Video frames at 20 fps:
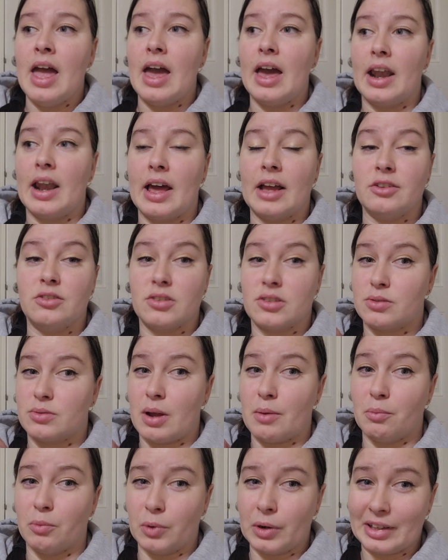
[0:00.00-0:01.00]
and I just,
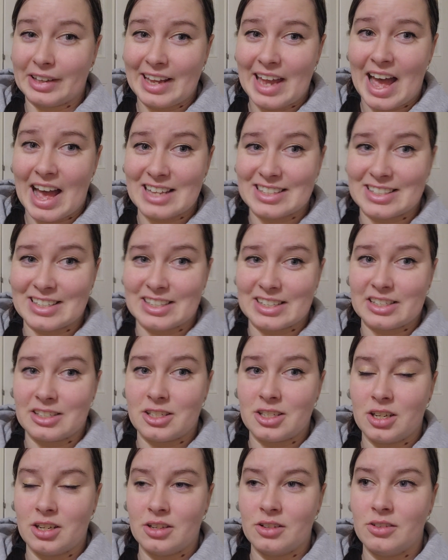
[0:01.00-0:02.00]
I'm really
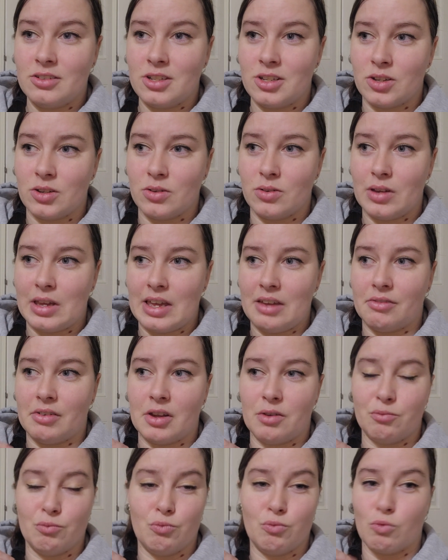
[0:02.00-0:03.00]
hesitant to
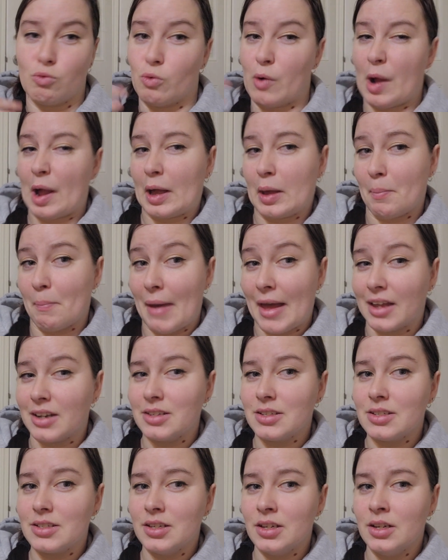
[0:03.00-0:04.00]
even
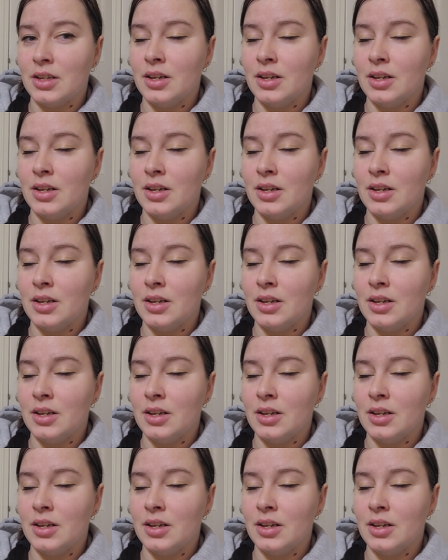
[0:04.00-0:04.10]
recommend